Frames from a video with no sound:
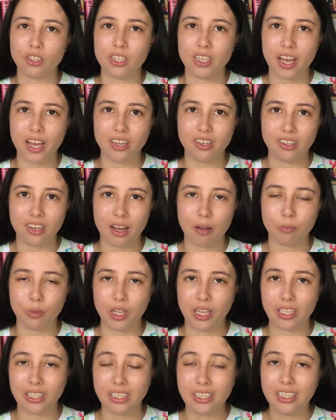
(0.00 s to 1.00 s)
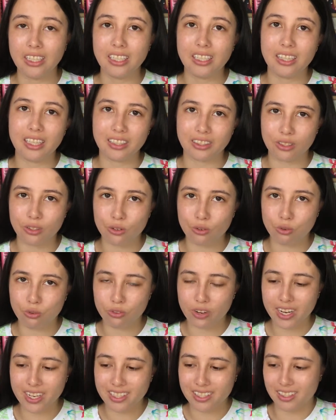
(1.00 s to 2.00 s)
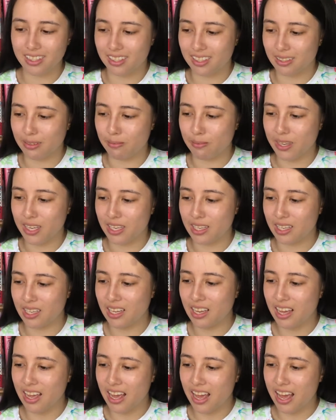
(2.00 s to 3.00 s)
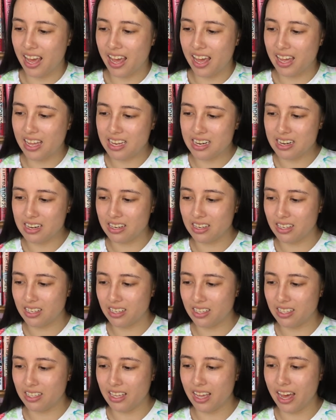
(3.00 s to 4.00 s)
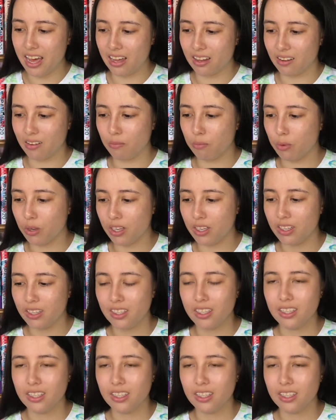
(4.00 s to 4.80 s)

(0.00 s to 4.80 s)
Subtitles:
yen. I'm like, that's crazy to me. And yeah, but